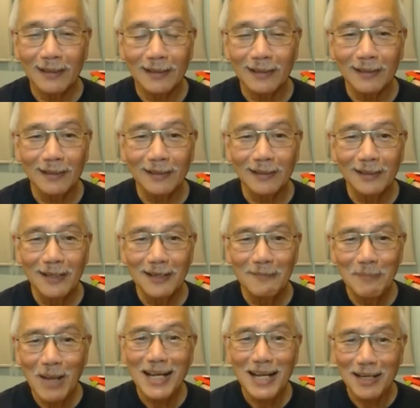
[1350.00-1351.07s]
uh,
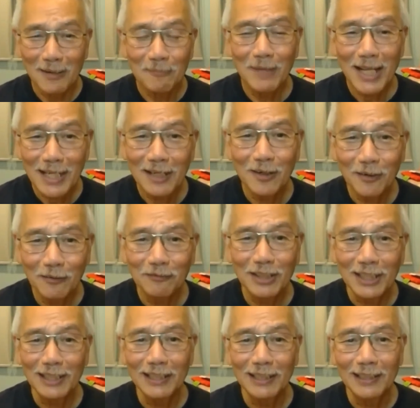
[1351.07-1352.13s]
many many of
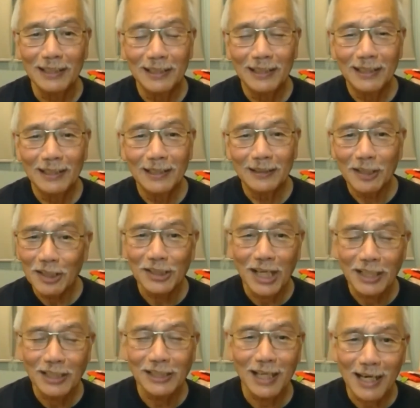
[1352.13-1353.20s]
the
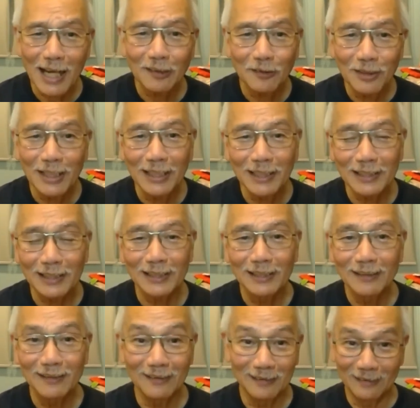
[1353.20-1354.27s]
Christians, the Catholics,
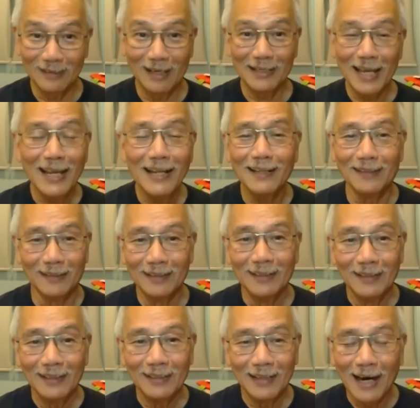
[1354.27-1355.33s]
again,
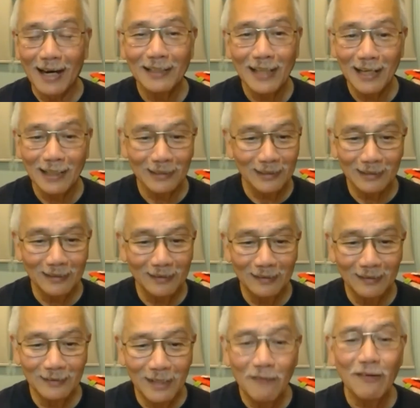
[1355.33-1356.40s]
are not
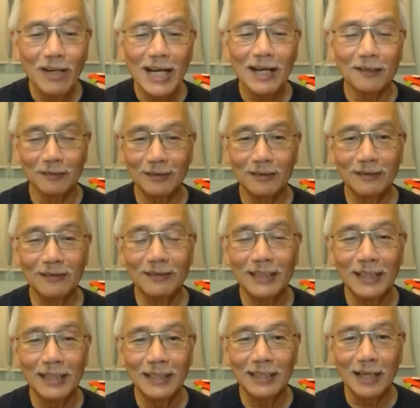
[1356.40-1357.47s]
living out
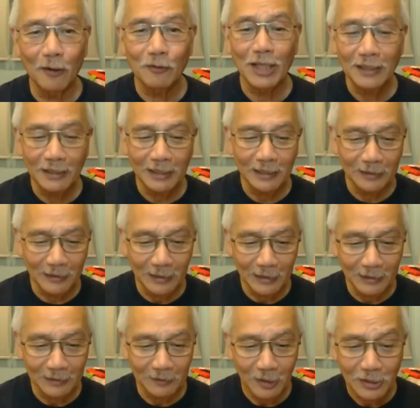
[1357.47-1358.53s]
the authentic
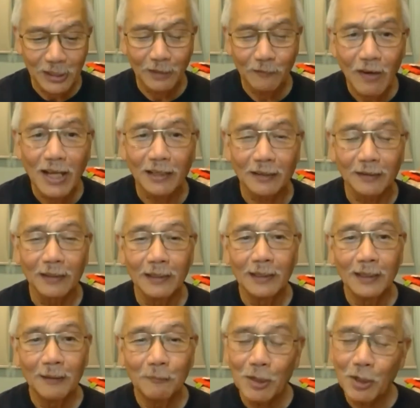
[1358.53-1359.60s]
uh, Christian faith
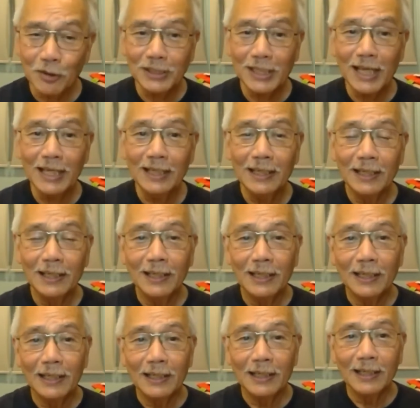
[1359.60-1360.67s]
because they
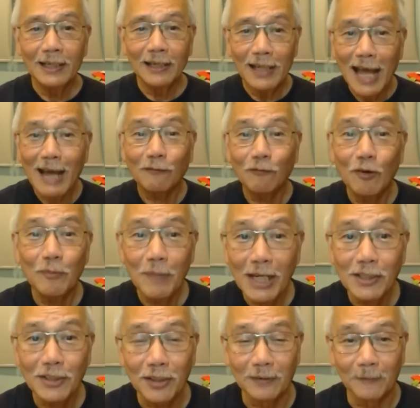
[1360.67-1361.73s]
lack
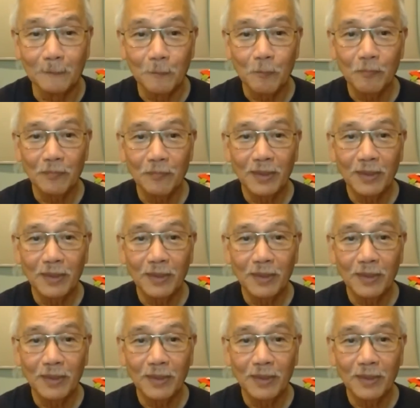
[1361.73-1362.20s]
formation.